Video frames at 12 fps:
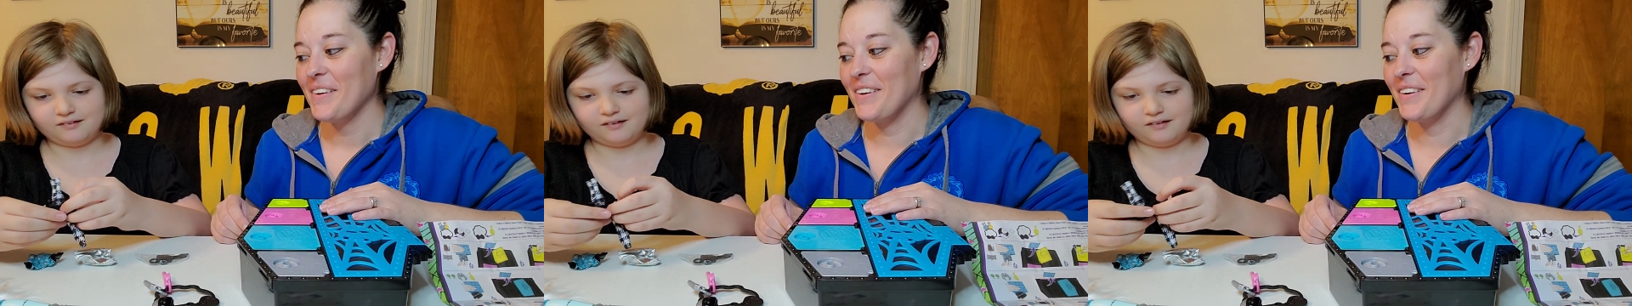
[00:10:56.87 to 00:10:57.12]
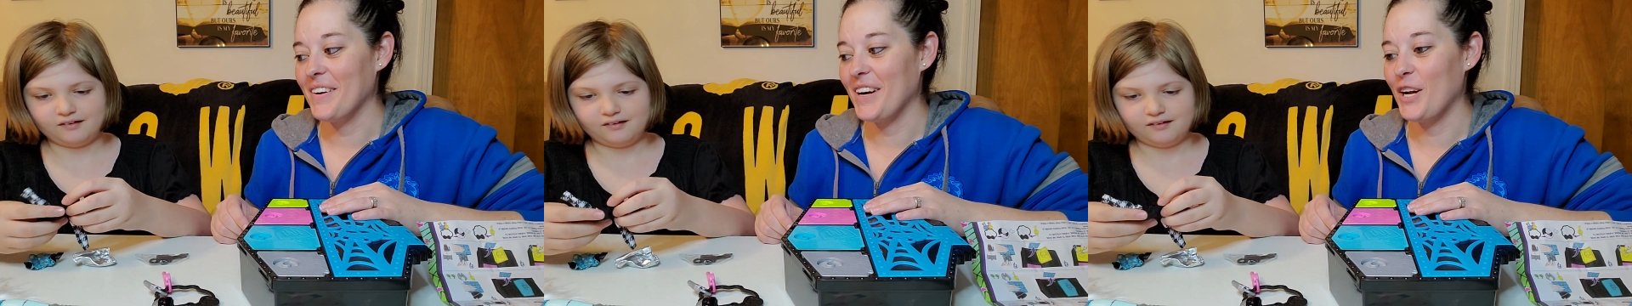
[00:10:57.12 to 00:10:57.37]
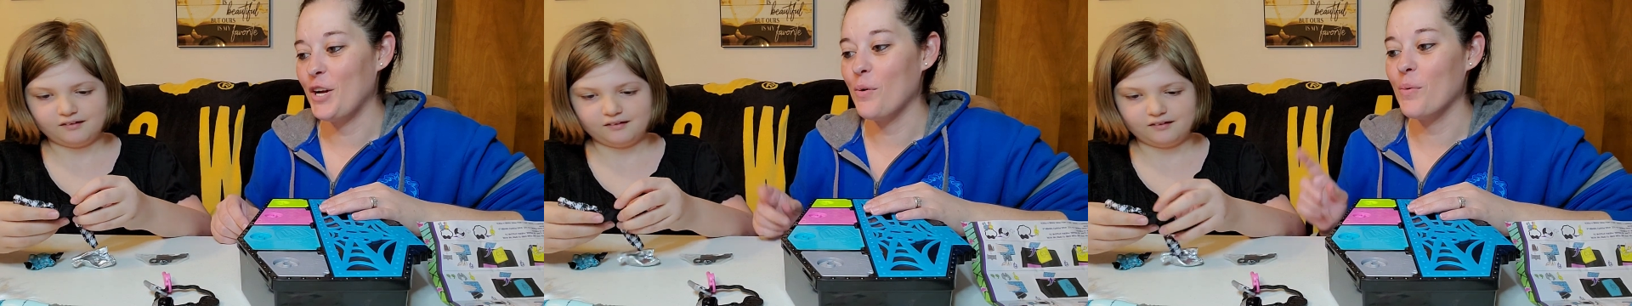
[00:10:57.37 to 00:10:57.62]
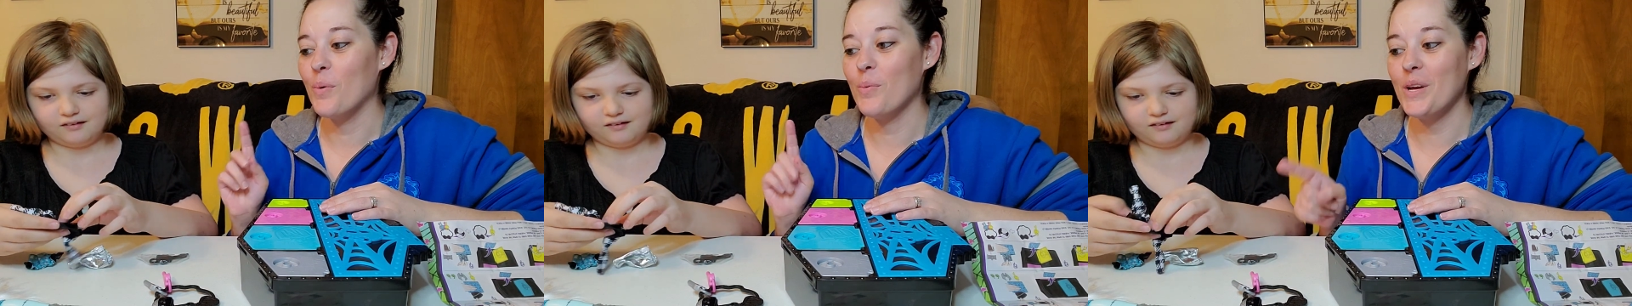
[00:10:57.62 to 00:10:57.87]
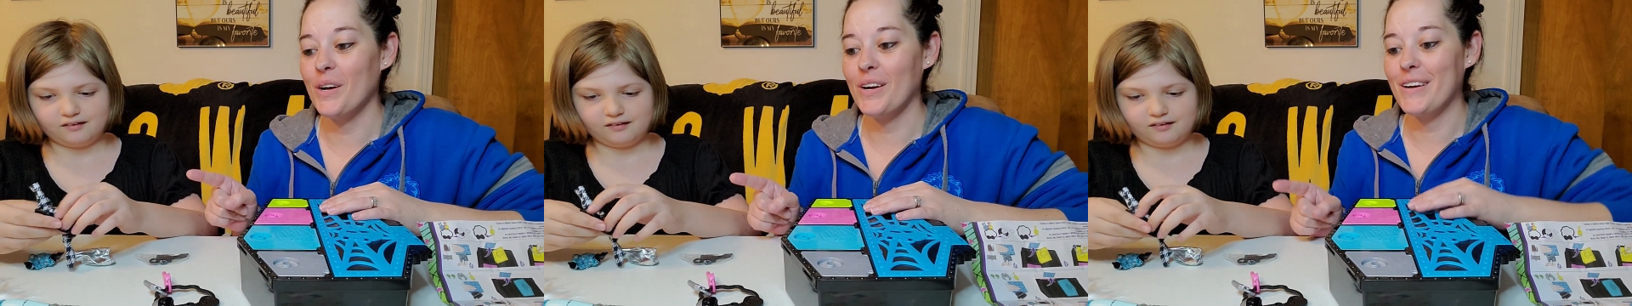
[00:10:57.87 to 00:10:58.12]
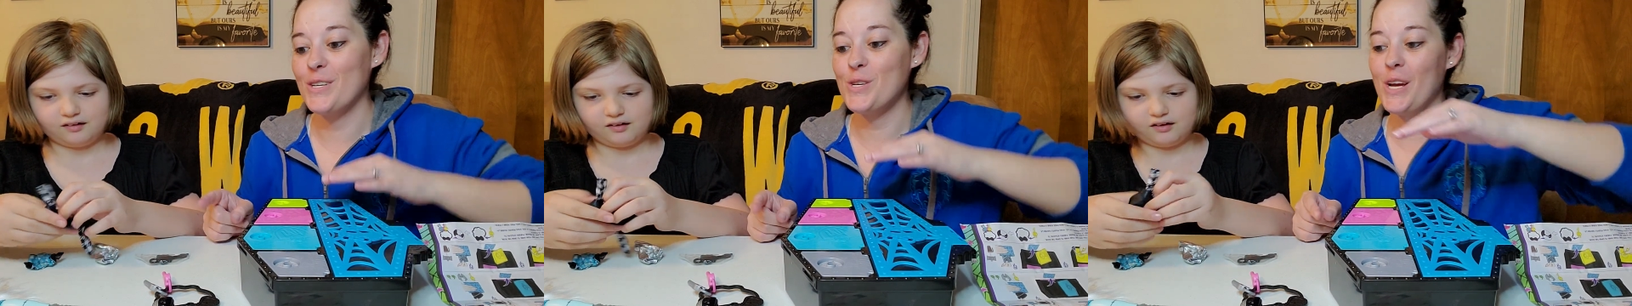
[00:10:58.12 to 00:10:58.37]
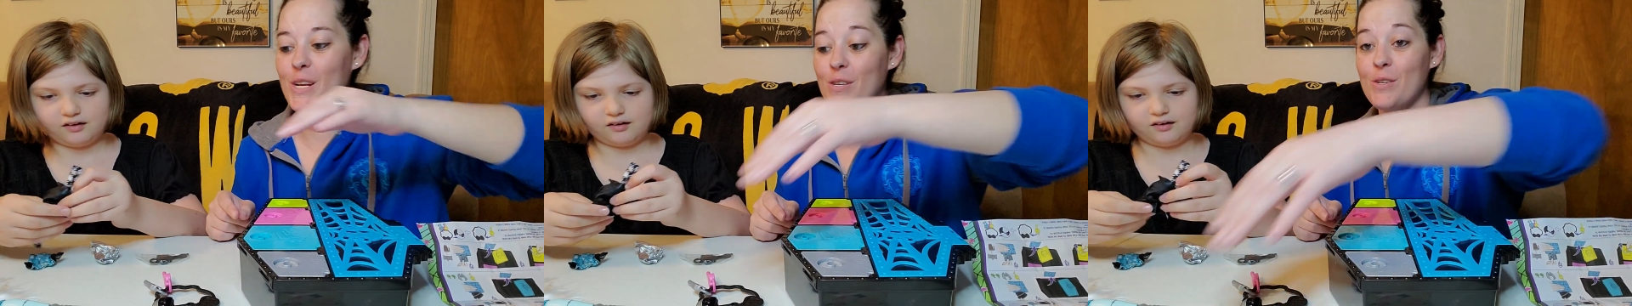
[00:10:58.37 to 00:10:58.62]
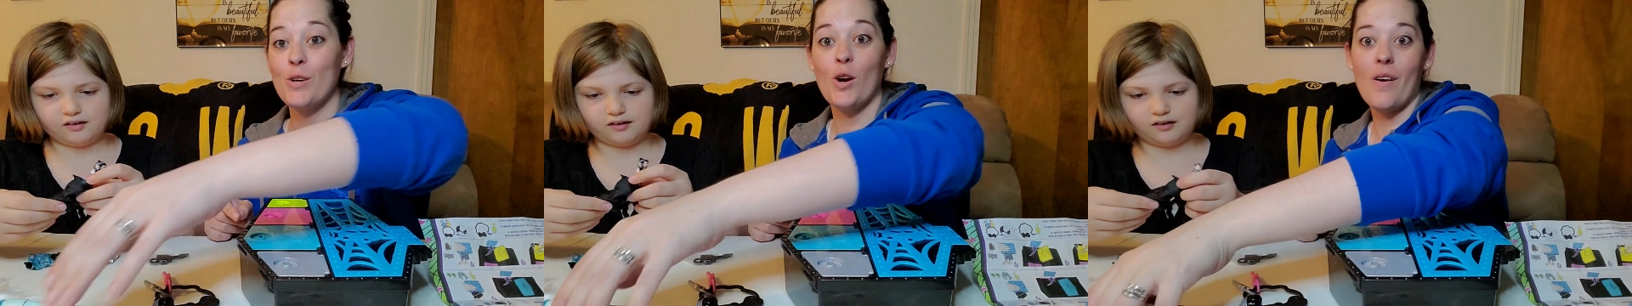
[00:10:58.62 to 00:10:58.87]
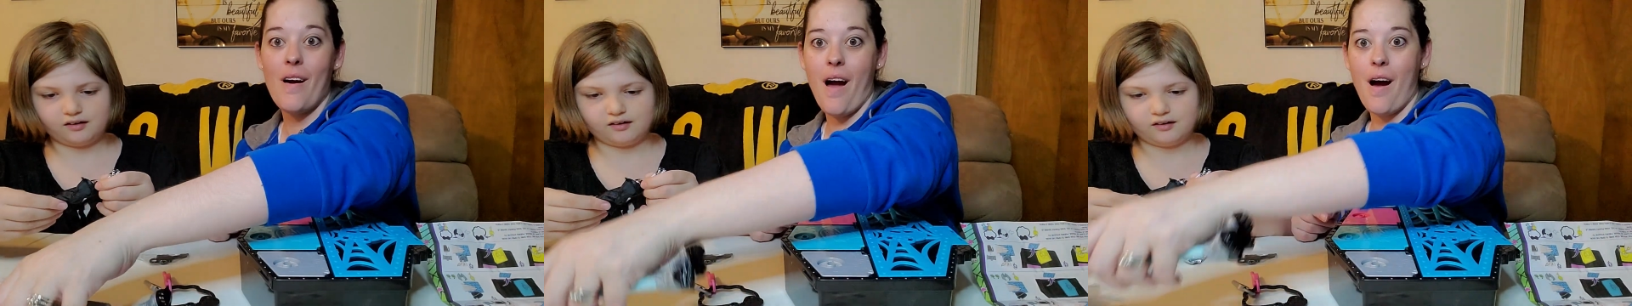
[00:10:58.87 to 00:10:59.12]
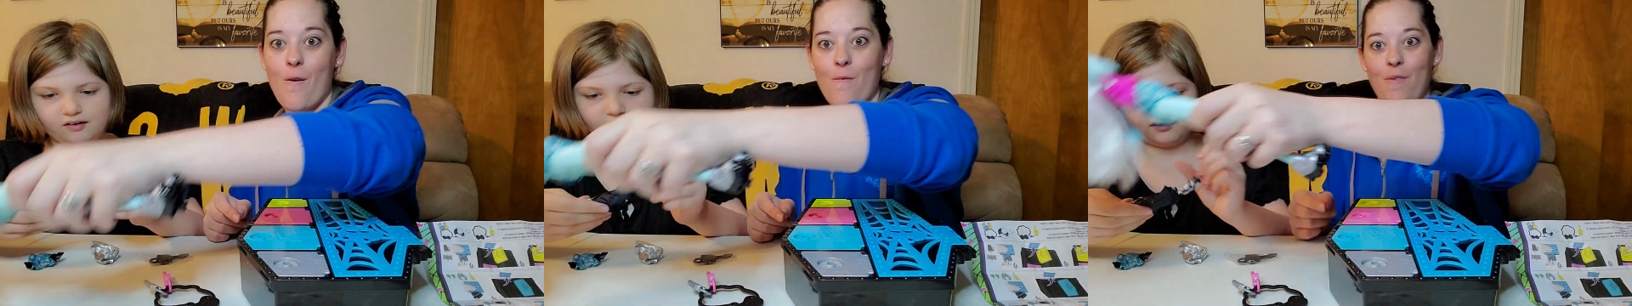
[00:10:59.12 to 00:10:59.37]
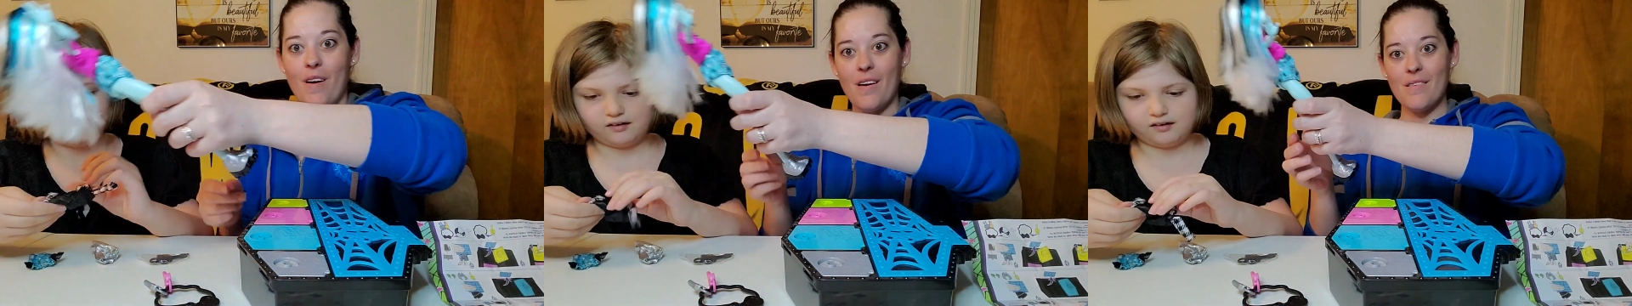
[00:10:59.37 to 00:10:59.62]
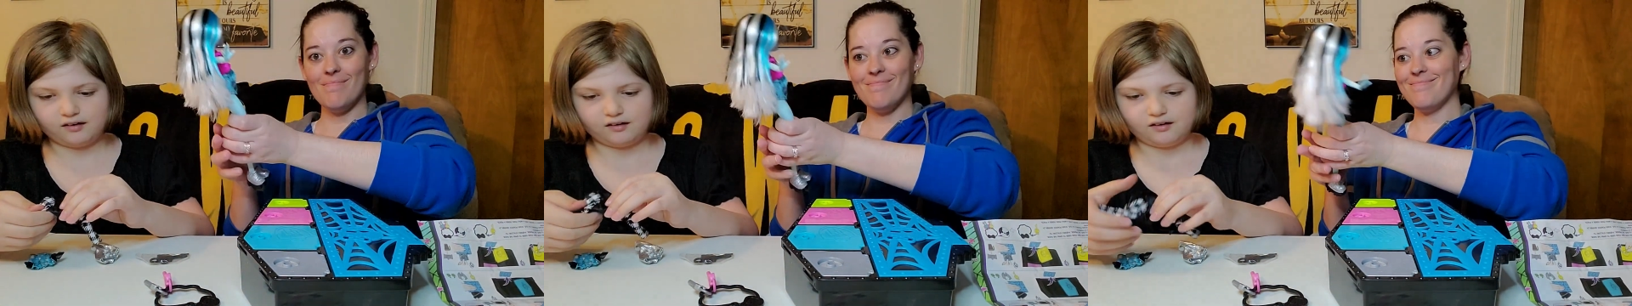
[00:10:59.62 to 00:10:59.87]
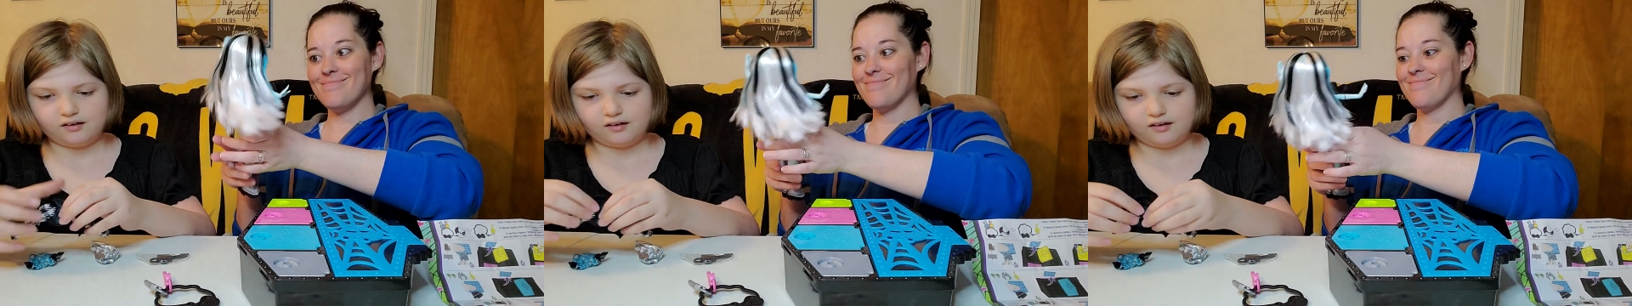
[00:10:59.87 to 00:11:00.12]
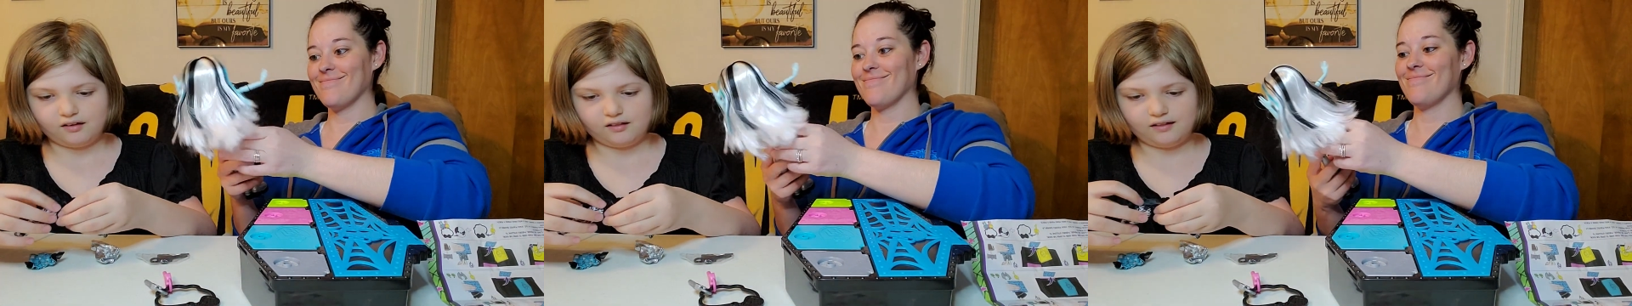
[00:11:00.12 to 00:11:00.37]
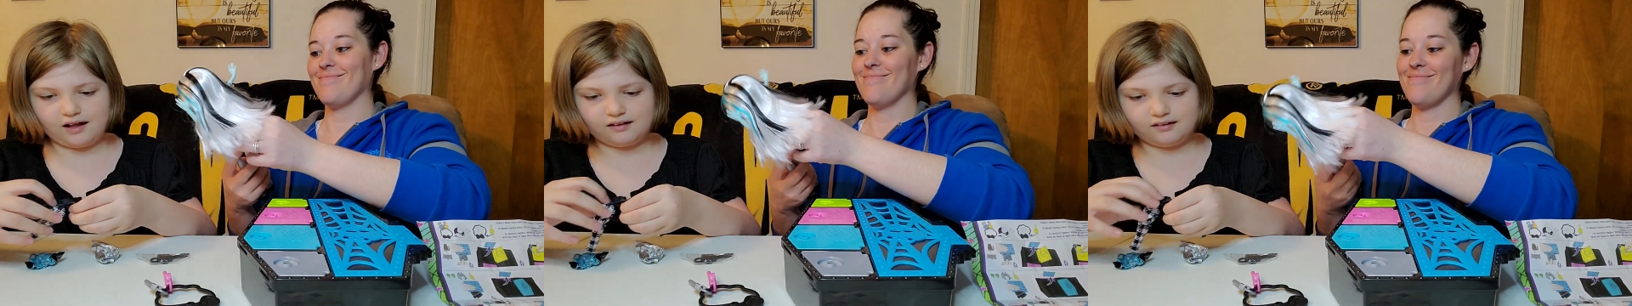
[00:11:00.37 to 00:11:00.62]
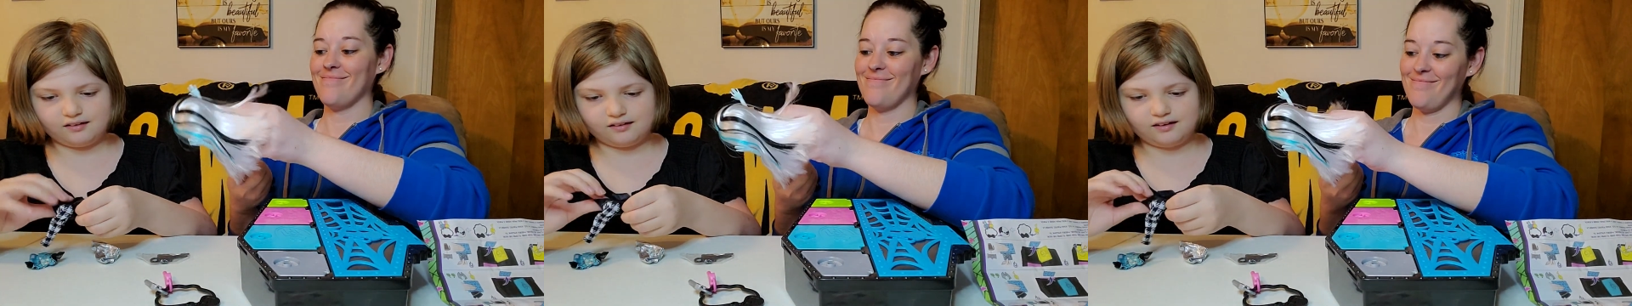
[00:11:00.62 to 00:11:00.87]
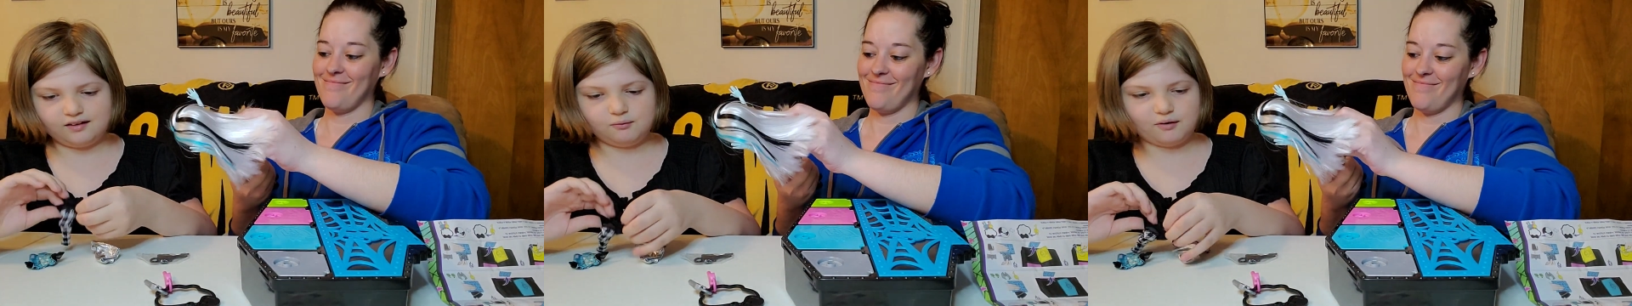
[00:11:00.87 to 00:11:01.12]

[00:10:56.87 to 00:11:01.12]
Speaker 1: All right. Well, we are going to change her outfit. Let's see